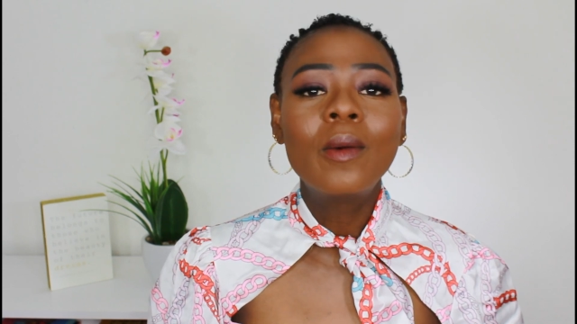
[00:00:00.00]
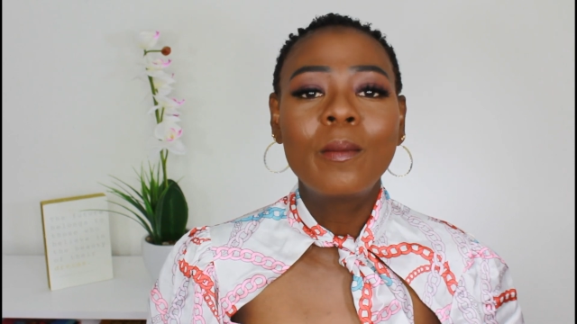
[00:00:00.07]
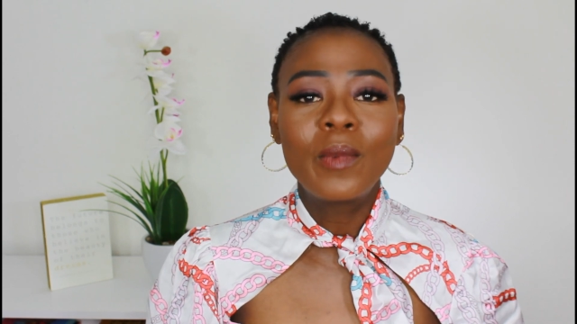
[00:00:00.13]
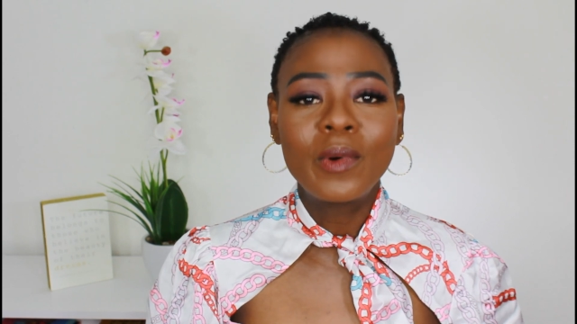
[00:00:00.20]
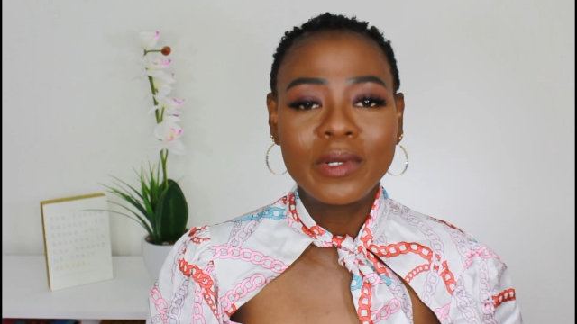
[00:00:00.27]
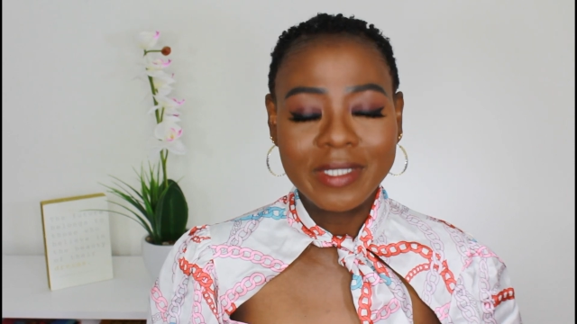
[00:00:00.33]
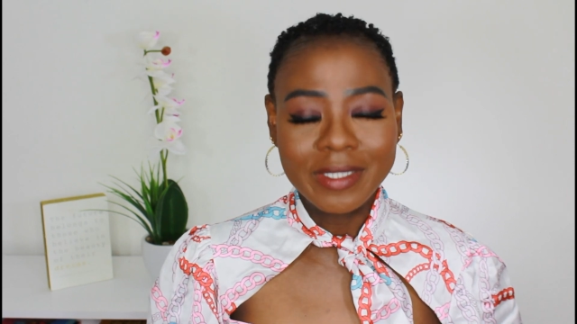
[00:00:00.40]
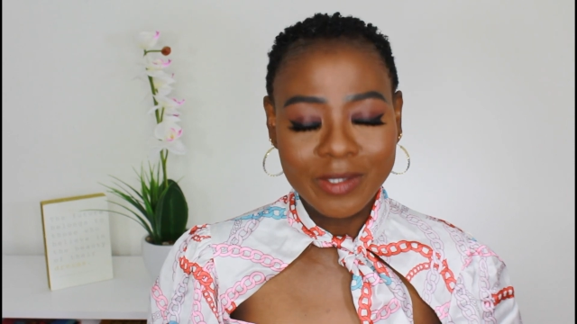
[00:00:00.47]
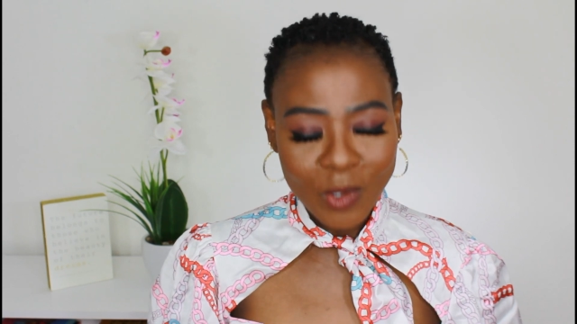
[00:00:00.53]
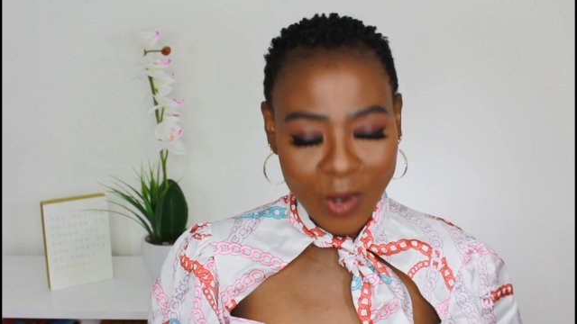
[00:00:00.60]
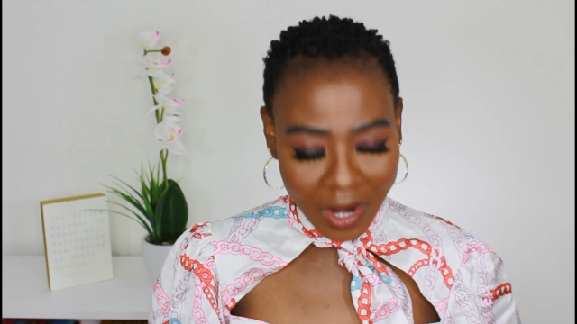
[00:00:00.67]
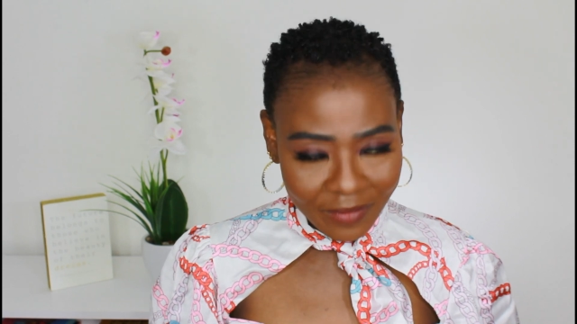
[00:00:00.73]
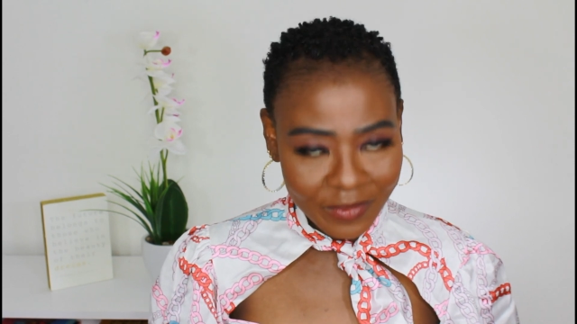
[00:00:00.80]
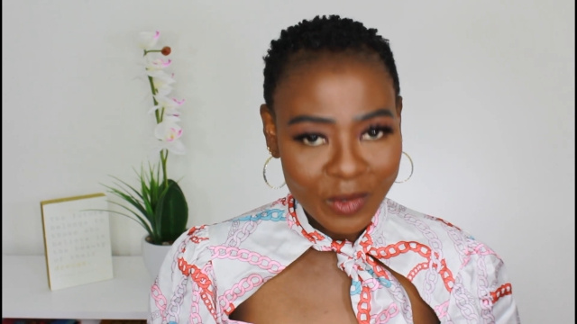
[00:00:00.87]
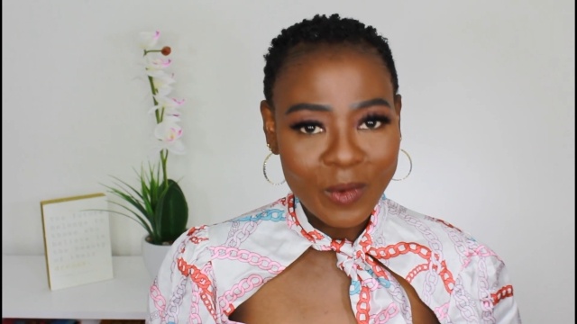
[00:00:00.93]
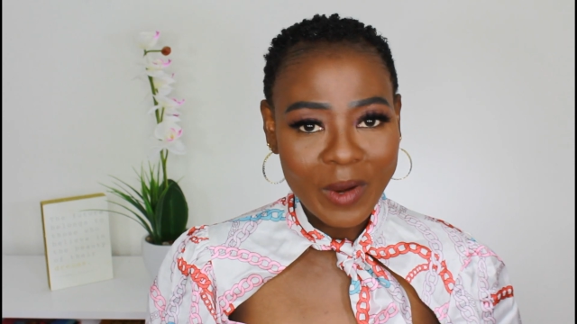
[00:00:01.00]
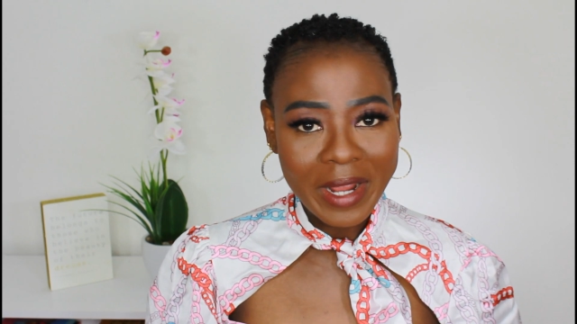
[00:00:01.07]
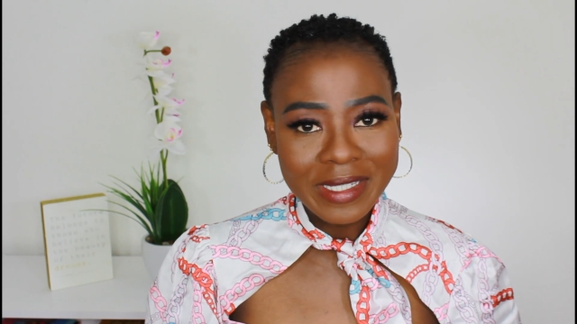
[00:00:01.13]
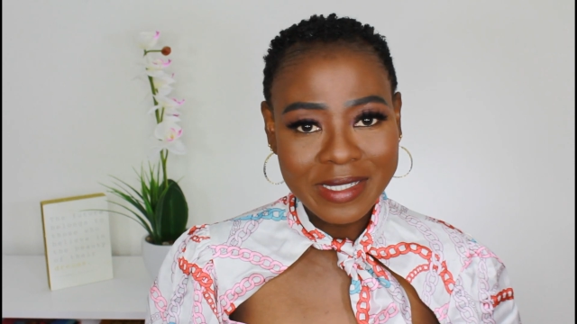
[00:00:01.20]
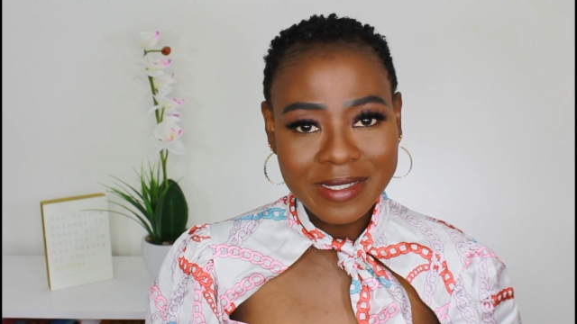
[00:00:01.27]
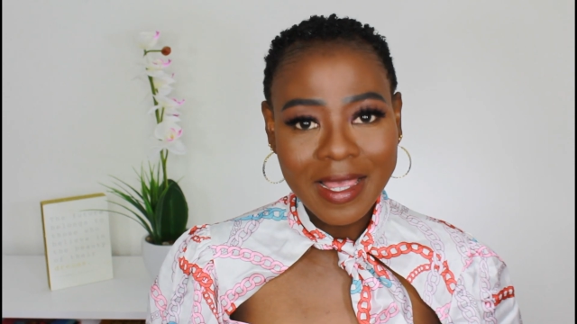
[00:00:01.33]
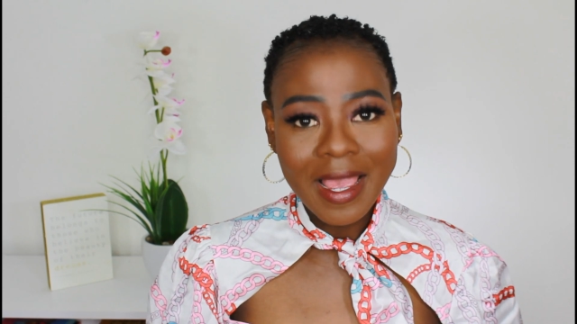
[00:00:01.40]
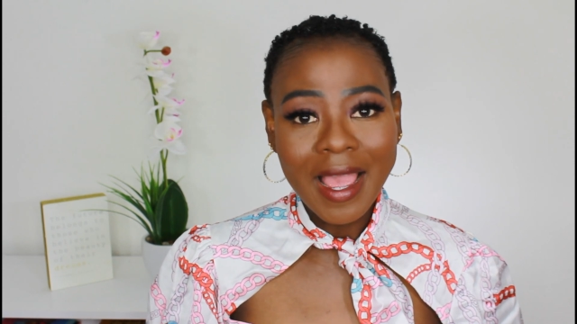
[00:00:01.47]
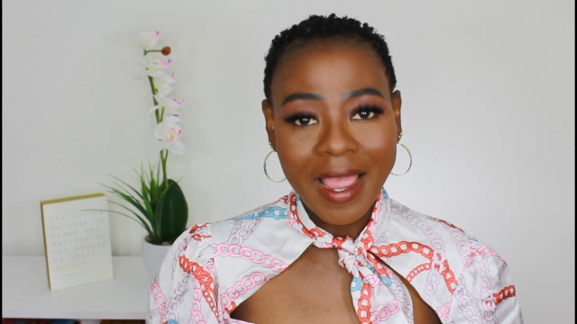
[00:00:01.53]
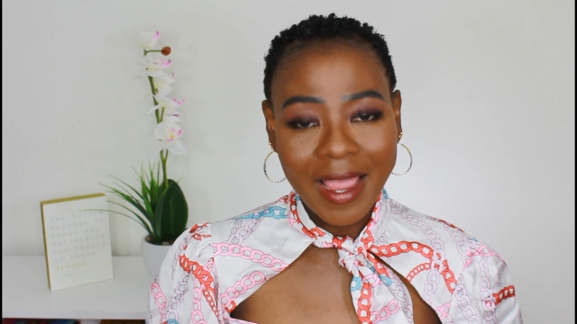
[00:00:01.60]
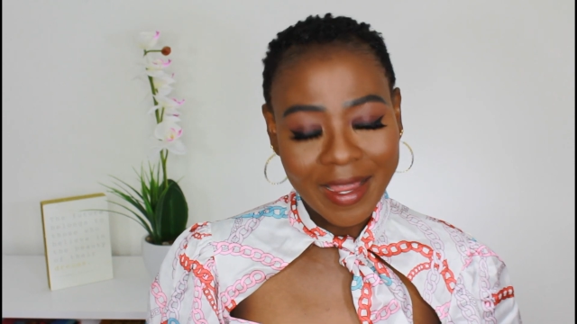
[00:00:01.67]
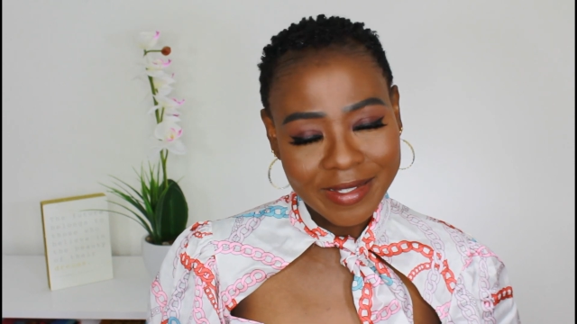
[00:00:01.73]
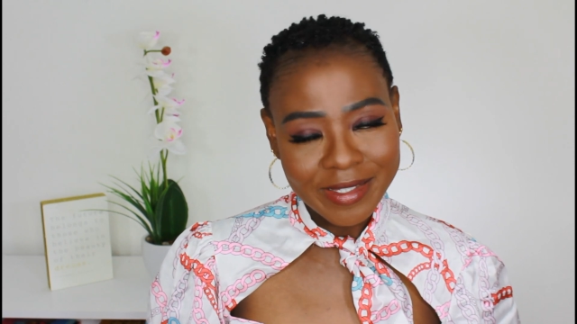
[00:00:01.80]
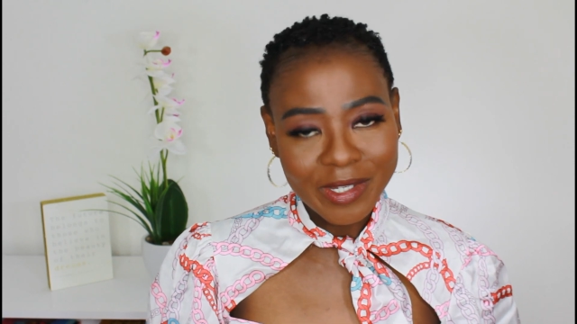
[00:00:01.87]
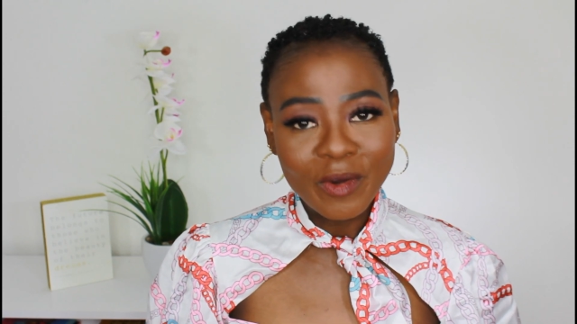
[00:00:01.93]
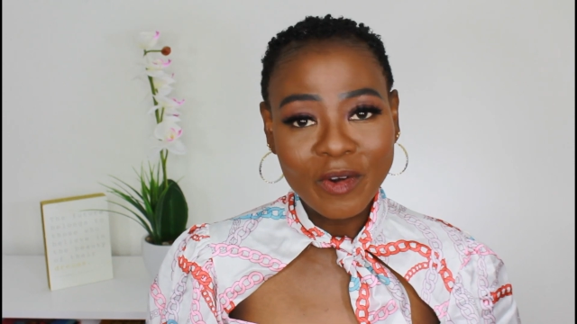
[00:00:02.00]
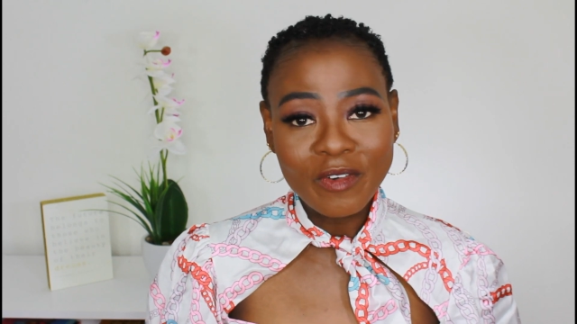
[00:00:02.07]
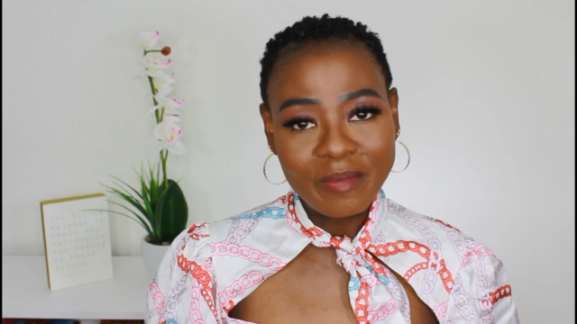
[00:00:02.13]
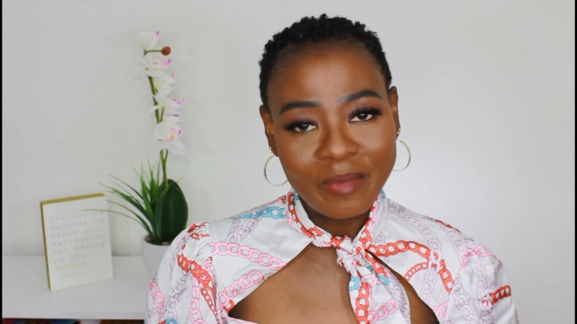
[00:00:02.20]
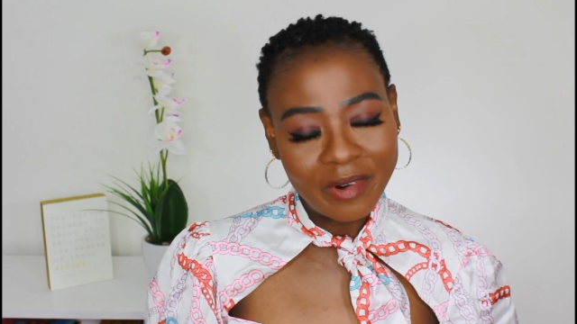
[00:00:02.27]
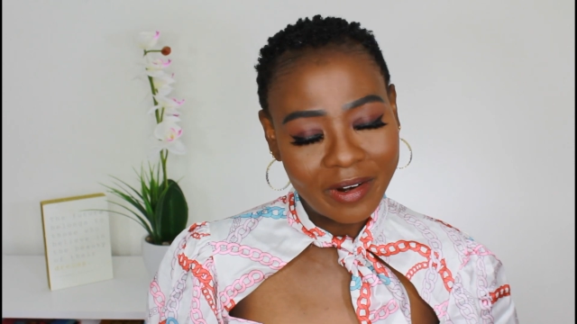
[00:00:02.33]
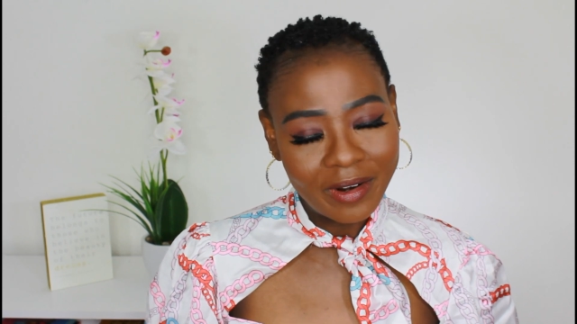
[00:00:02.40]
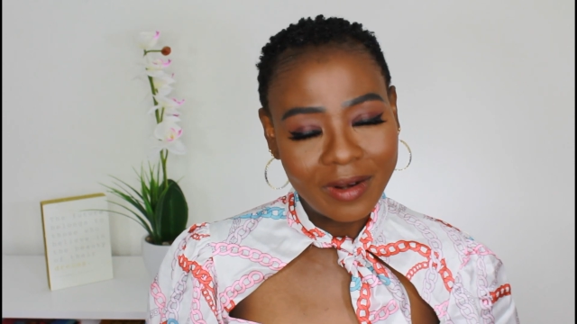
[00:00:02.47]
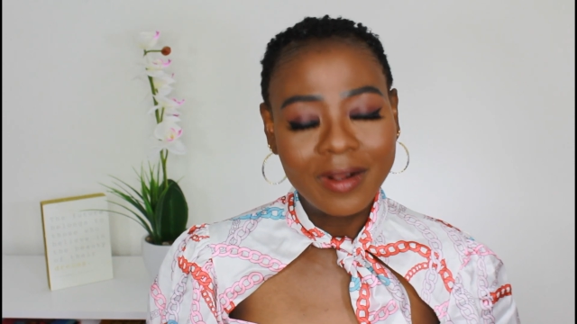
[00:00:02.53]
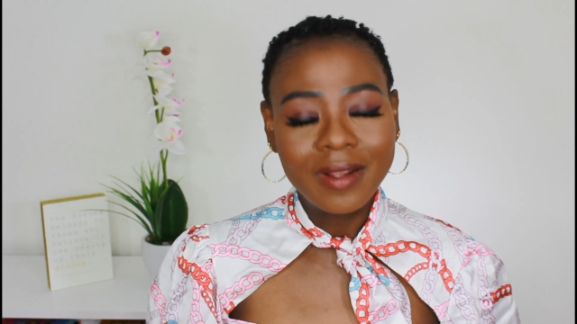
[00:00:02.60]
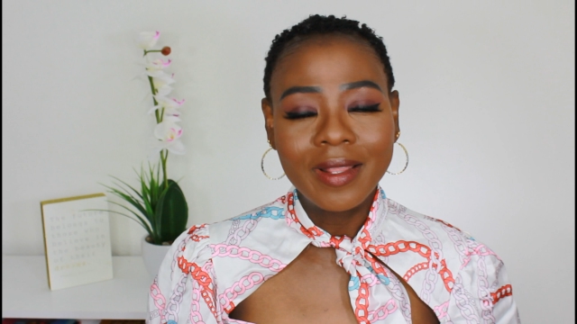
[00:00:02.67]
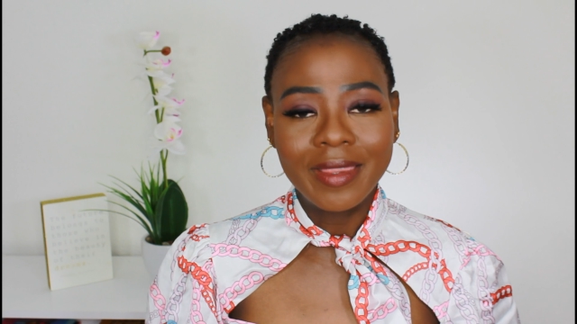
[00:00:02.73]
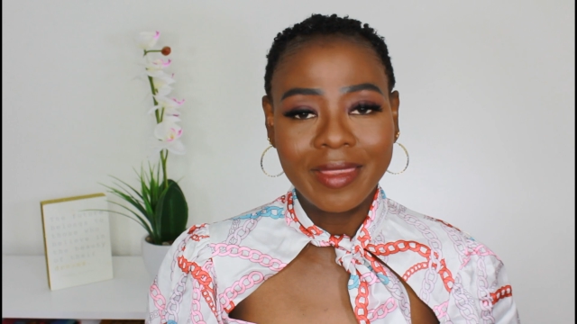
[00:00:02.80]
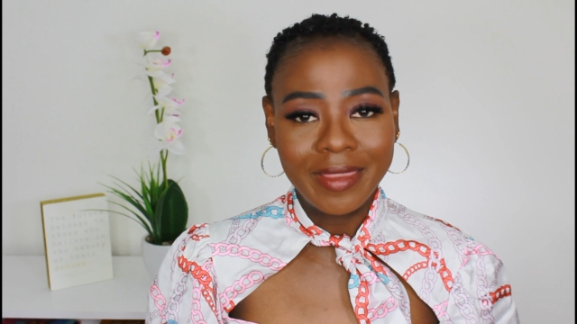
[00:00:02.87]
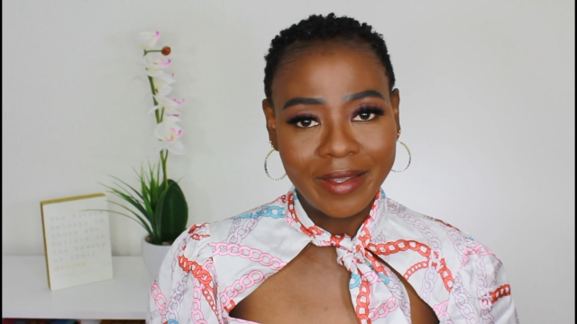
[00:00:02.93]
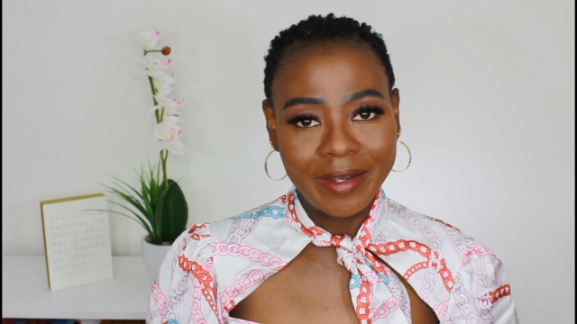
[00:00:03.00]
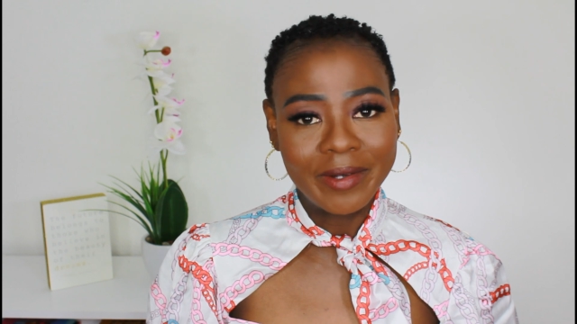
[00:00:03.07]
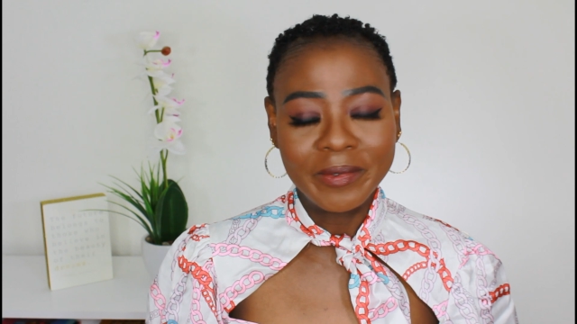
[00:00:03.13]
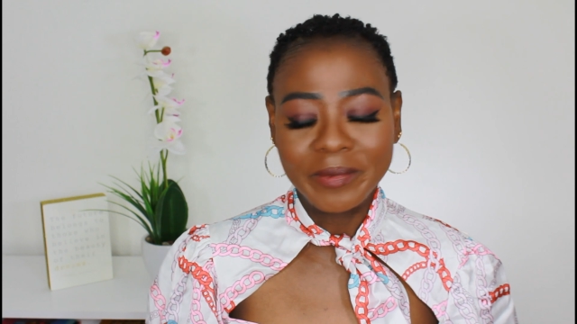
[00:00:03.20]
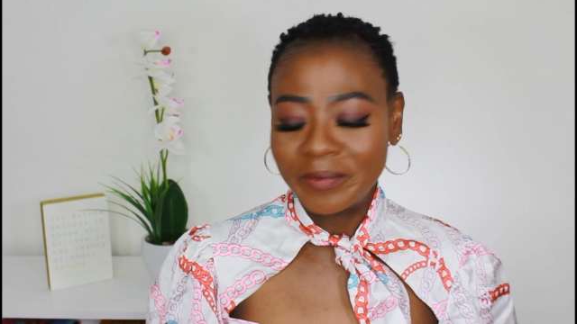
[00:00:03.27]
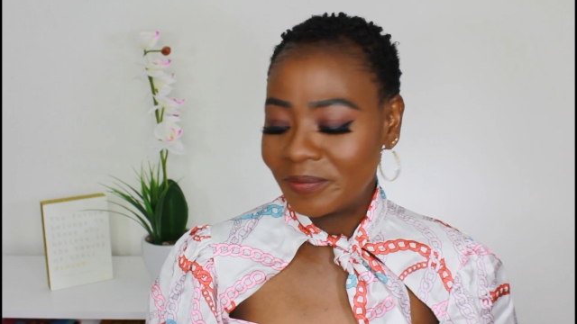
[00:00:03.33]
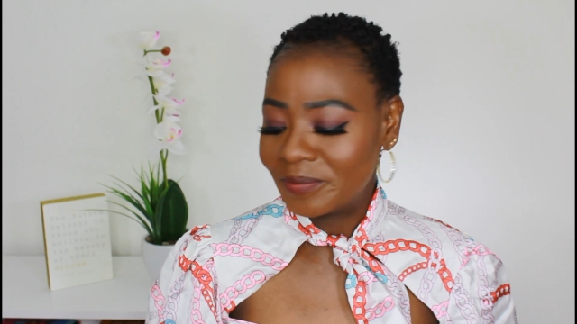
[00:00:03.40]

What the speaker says: but you have the right idea of bra now.